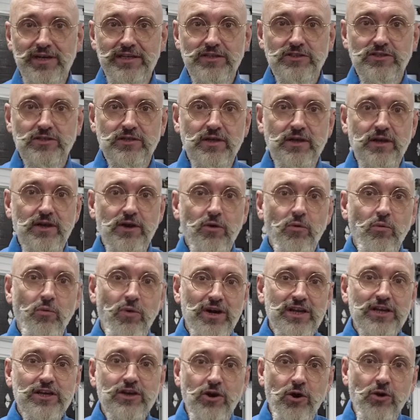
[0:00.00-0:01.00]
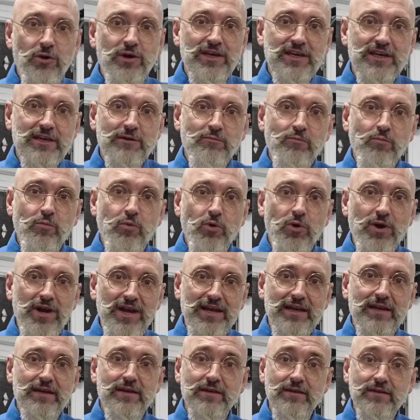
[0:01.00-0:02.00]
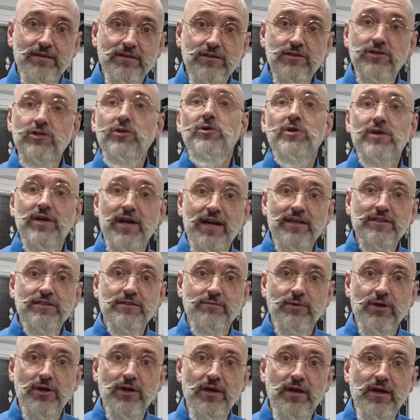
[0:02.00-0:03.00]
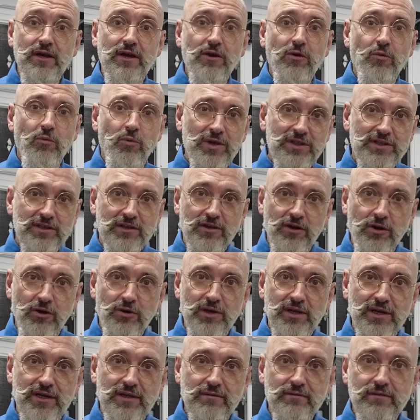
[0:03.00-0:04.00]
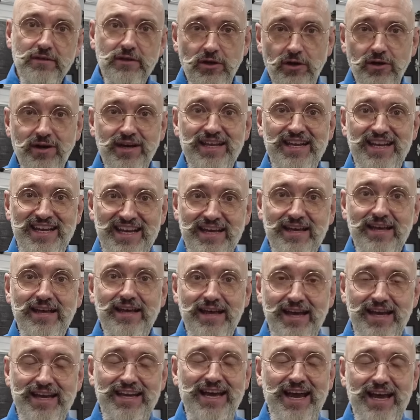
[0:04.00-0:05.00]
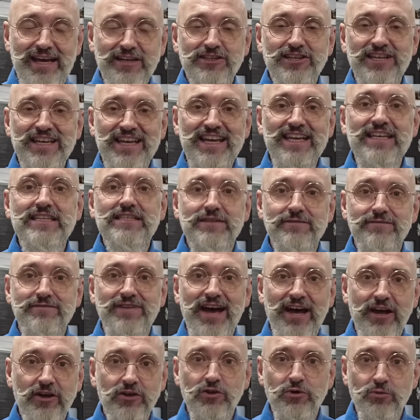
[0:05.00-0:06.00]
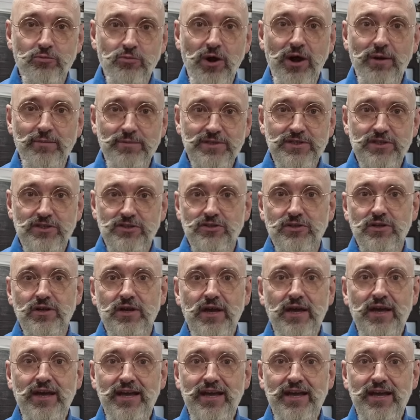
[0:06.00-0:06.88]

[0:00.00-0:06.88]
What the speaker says: is, what a coding can bring to the customer, what the coding, you know, it actually is a value proposition.